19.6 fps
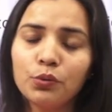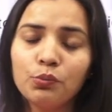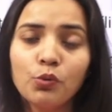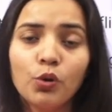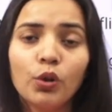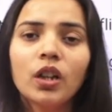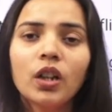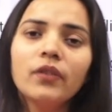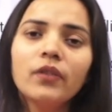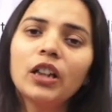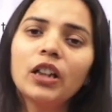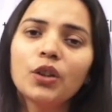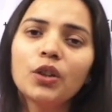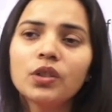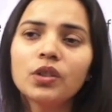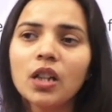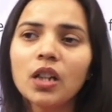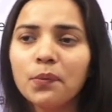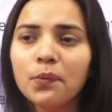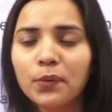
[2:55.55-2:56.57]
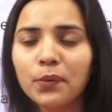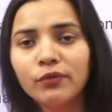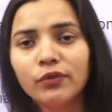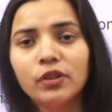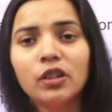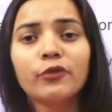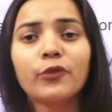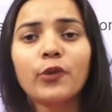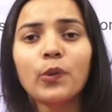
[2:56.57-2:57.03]
motivate your team to
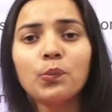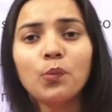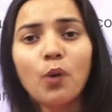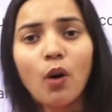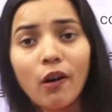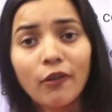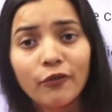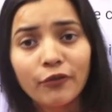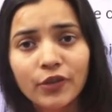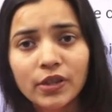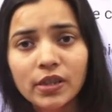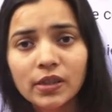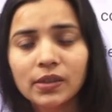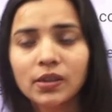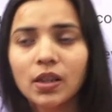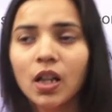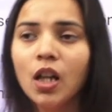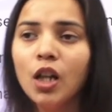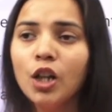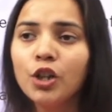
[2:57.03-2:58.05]
work from office,